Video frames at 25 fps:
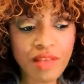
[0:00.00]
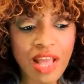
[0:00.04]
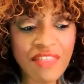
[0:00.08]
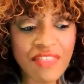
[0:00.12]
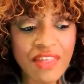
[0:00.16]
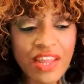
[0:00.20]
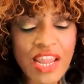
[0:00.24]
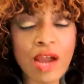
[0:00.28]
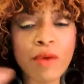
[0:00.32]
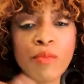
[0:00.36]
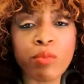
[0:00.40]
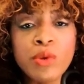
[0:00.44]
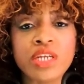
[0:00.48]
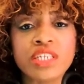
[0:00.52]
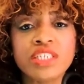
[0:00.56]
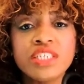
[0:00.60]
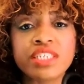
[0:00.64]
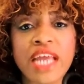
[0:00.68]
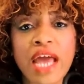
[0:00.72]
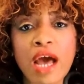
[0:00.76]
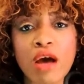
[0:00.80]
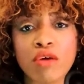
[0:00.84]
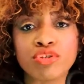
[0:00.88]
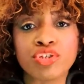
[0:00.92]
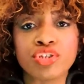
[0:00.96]
I think I
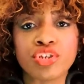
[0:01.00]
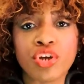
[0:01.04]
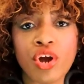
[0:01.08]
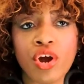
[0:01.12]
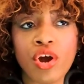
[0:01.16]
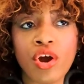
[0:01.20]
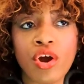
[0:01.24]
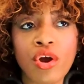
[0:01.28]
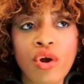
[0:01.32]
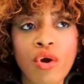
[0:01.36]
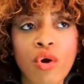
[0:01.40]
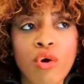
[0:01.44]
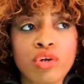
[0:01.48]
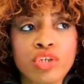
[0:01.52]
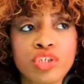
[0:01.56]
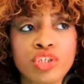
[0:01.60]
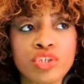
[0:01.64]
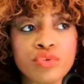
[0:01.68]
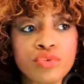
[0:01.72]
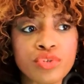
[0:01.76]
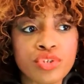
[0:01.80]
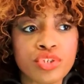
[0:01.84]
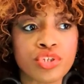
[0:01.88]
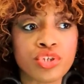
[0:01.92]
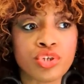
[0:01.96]
reached out to her on
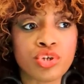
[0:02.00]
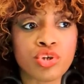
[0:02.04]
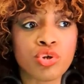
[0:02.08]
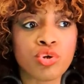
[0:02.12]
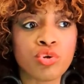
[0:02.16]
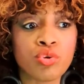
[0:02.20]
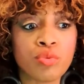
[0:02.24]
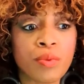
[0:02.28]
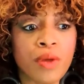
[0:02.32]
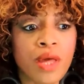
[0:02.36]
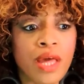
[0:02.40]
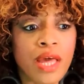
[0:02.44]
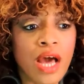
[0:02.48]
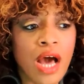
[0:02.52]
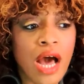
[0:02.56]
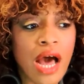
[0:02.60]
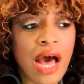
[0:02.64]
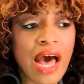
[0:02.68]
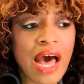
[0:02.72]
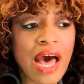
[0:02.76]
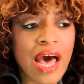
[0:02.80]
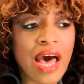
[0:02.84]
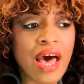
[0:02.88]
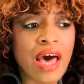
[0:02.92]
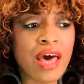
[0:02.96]
YouTube.
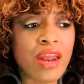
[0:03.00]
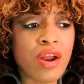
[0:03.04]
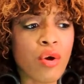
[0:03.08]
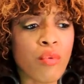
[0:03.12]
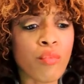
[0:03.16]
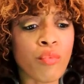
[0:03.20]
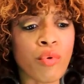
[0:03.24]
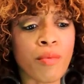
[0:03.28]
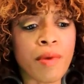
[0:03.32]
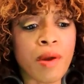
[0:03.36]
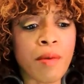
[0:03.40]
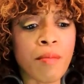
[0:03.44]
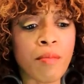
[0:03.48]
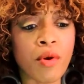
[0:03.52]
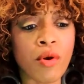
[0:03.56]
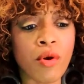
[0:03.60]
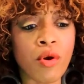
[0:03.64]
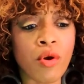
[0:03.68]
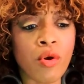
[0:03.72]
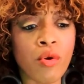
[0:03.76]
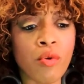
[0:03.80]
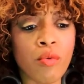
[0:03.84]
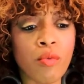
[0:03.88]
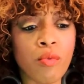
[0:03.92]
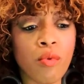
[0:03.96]
I don't
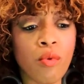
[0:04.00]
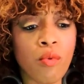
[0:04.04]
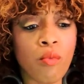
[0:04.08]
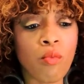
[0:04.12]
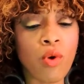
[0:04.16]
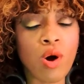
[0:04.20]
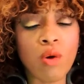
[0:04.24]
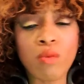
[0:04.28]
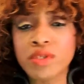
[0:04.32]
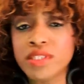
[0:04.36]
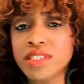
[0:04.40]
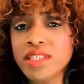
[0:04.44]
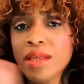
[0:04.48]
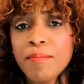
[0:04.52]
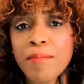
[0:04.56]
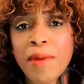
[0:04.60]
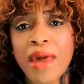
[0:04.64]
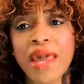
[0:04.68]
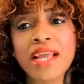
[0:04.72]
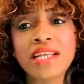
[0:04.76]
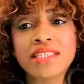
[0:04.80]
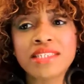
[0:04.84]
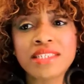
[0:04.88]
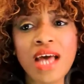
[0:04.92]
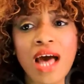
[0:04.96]
remember what was the
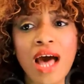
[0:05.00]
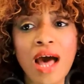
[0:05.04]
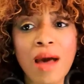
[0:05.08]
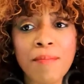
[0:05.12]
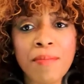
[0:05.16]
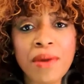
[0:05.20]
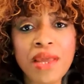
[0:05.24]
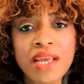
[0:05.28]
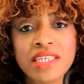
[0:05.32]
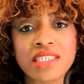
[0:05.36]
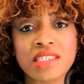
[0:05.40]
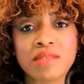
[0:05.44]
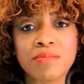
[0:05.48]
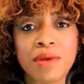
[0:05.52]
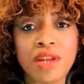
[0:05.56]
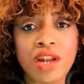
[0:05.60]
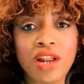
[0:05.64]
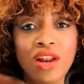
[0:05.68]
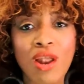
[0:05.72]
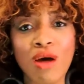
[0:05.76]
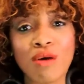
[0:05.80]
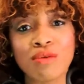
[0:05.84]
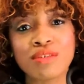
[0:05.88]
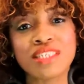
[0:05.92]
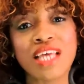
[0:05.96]
main topic. It's been
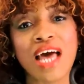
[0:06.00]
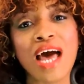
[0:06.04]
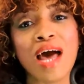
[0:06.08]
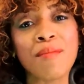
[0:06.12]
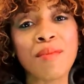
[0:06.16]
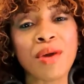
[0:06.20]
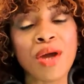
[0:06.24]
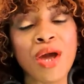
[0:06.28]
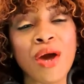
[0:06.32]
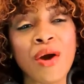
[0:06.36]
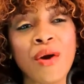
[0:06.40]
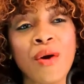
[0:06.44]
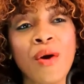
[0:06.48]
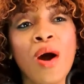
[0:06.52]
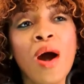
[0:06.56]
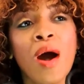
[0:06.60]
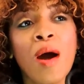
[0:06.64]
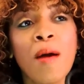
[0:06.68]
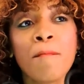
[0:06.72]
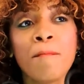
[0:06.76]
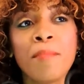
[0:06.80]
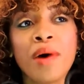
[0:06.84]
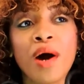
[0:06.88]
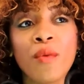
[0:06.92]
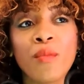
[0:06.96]
a long time ago.
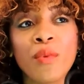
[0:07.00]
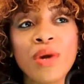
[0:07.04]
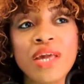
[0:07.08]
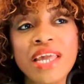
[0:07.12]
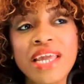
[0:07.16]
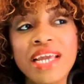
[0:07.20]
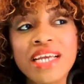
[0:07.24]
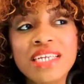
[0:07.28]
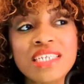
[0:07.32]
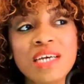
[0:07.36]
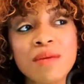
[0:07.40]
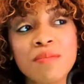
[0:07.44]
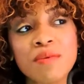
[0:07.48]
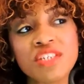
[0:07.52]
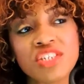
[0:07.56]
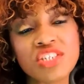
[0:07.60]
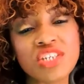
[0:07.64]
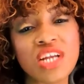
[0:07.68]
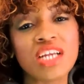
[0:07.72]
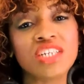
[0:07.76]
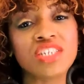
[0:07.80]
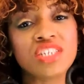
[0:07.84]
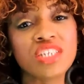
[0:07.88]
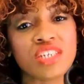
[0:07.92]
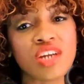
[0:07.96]
But we end up
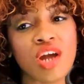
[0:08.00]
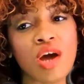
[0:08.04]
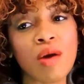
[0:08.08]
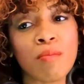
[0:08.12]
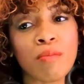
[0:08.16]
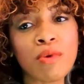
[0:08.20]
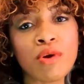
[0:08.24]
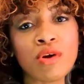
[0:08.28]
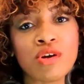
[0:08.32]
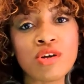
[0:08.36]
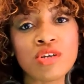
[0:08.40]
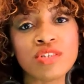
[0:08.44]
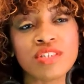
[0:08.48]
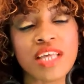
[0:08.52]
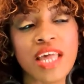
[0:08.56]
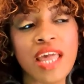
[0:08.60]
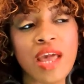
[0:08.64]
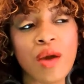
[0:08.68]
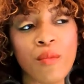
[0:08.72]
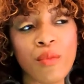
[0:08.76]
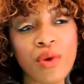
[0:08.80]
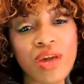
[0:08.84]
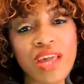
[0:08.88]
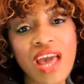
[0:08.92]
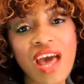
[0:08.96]
exchanging numbers,
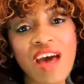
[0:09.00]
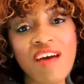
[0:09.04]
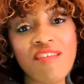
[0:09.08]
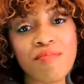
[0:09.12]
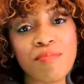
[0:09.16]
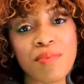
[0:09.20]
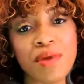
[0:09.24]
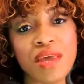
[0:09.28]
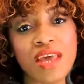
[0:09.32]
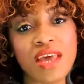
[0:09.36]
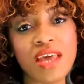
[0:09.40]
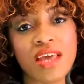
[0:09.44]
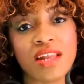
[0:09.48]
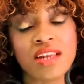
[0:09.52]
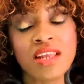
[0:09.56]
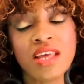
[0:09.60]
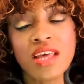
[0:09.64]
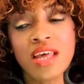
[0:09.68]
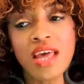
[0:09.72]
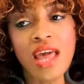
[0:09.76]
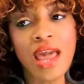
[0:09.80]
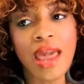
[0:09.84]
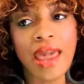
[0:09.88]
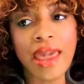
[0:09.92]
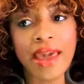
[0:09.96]
and we have been
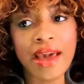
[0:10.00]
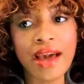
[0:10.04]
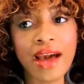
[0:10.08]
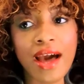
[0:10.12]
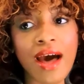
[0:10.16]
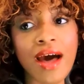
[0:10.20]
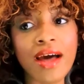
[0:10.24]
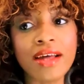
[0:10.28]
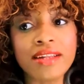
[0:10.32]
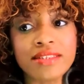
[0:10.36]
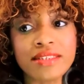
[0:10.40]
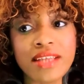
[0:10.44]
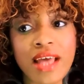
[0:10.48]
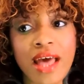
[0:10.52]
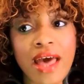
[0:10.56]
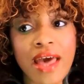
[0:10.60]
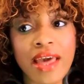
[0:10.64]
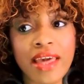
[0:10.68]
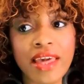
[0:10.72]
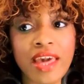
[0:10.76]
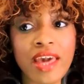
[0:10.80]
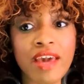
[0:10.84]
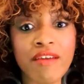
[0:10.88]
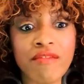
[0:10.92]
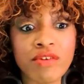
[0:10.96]
in
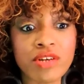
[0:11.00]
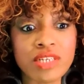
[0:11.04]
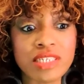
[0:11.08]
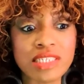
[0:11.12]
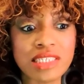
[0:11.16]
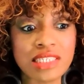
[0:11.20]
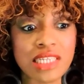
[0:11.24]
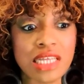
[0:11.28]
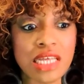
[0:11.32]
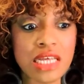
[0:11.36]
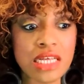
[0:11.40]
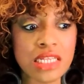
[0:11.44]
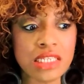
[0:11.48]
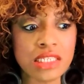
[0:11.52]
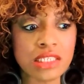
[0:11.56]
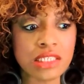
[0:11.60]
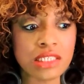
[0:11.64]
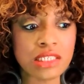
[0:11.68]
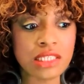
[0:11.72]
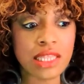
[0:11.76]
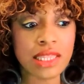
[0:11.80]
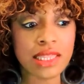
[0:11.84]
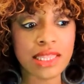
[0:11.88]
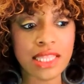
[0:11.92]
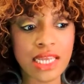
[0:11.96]
contact ever
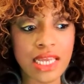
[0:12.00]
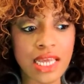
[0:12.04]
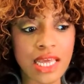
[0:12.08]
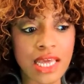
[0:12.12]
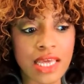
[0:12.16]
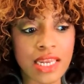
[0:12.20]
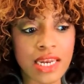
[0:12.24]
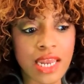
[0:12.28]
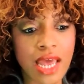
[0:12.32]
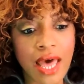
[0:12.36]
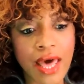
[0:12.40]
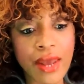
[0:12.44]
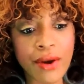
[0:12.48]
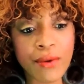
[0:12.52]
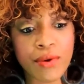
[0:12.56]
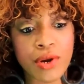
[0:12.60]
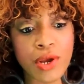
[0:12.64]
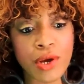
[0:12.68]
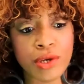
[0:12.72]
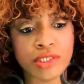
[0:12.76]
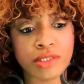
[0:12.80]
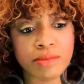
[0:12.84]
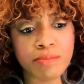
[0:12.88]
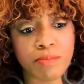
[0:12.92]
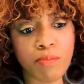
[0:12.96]
since then. I don't
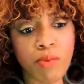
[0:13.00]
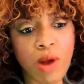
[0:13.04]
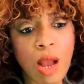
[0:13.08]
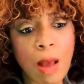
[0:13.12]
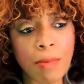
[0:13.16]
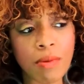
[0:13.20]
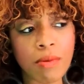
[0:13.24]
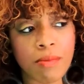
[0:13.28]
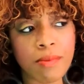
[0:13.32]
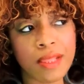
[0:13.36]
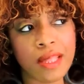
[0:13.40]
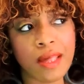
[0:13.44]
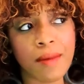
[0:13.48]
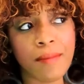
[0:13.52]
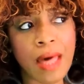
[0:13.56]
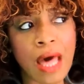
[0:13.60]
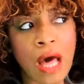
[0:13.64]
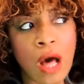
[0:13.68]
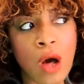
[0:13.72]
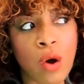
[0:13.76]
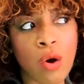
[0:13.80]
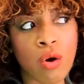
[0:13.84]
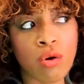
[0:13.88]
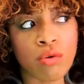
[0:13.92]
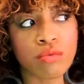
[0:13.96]
know. It's probably
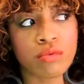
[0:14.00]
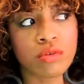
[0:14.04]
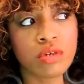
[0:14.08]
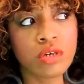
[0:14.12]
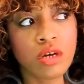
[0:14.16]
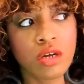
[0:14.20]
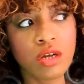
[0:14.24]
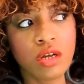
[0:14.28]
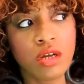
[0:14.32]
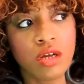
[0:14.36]
about